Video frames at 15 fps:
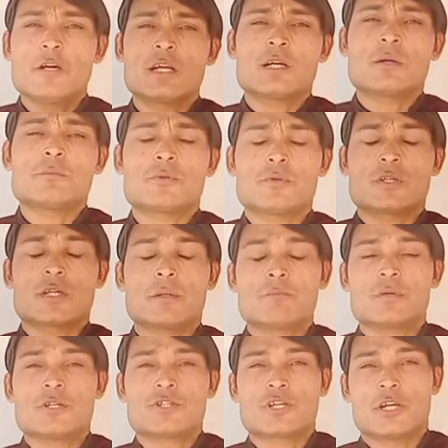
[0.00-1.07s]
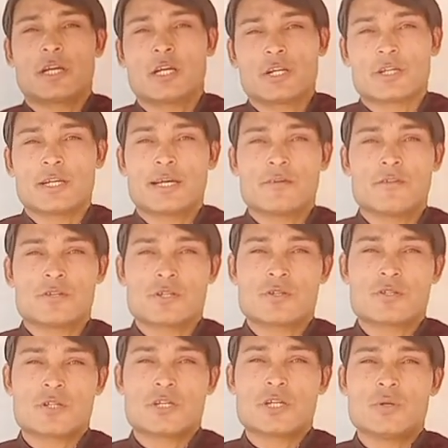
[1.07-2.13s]
Welcome to Cambridge English Language
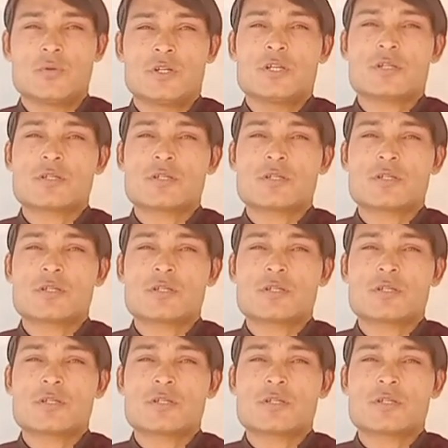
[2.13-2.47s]
Institute.